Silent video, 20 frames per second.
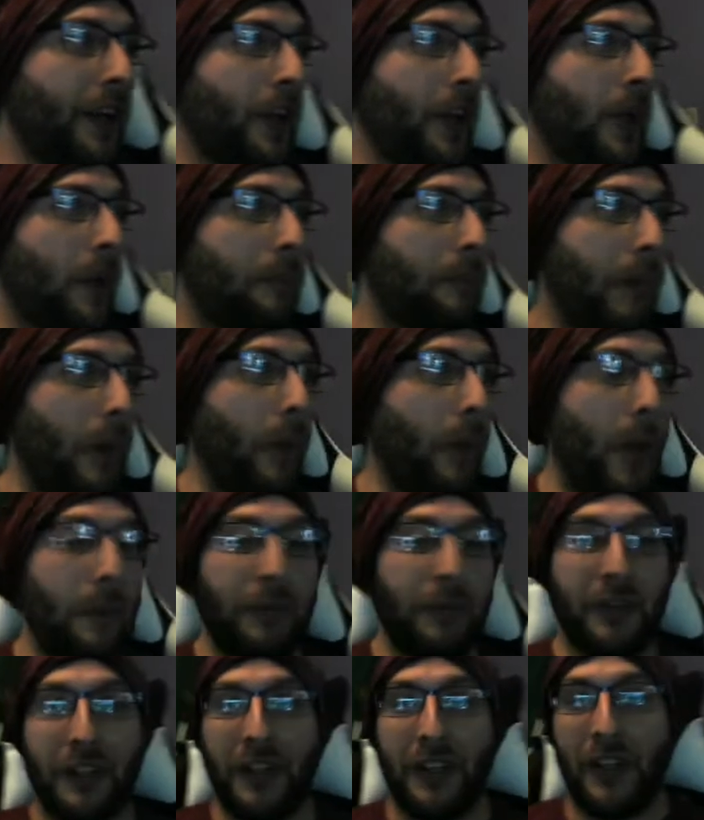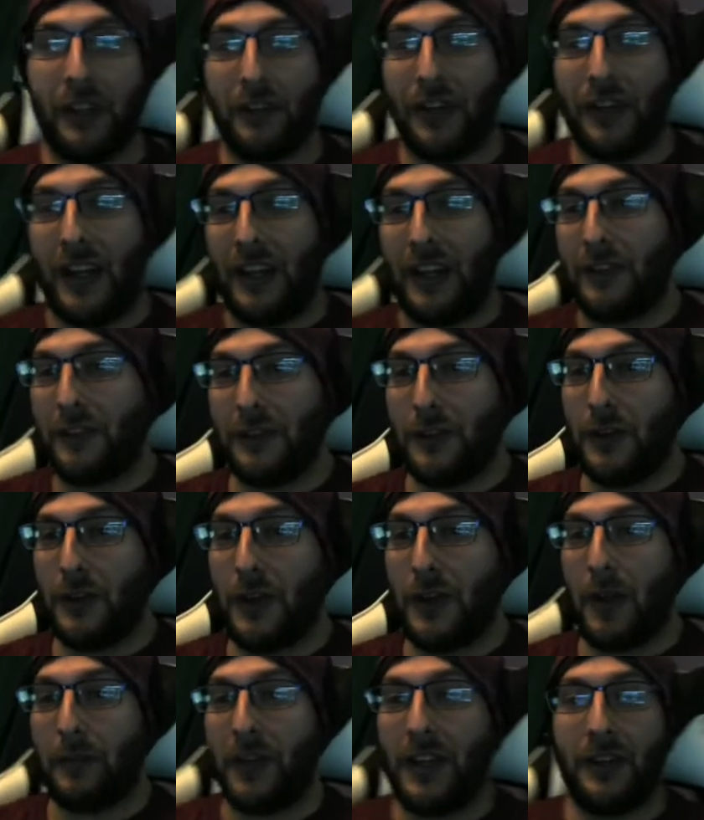my weapons are going to change soon.
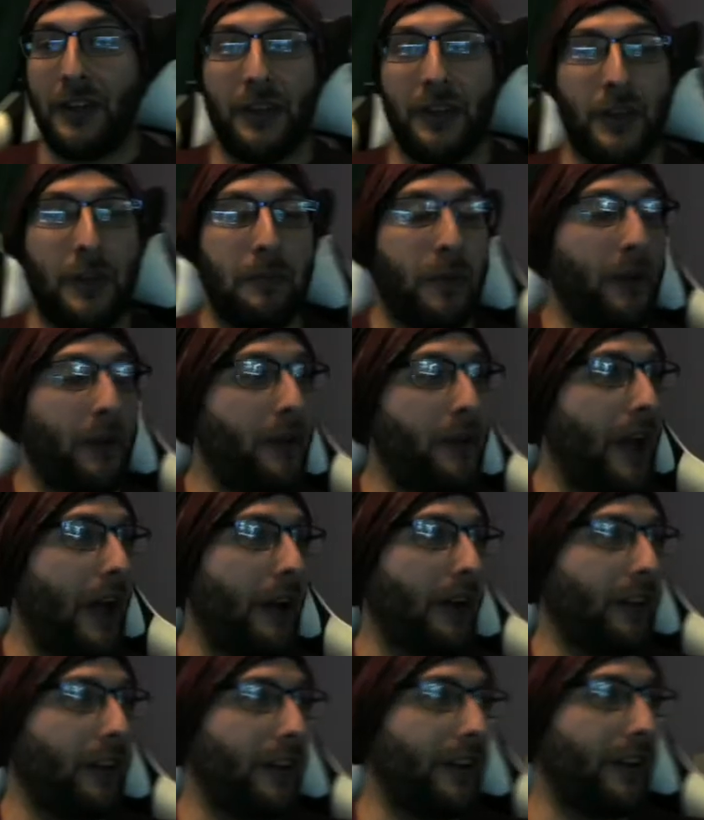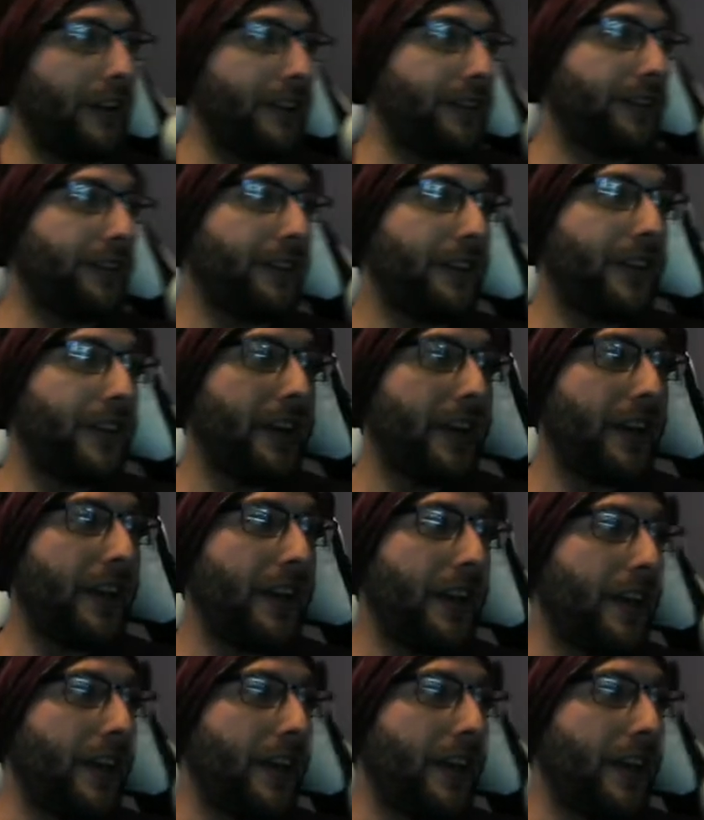I'm getting new moon alkalites, and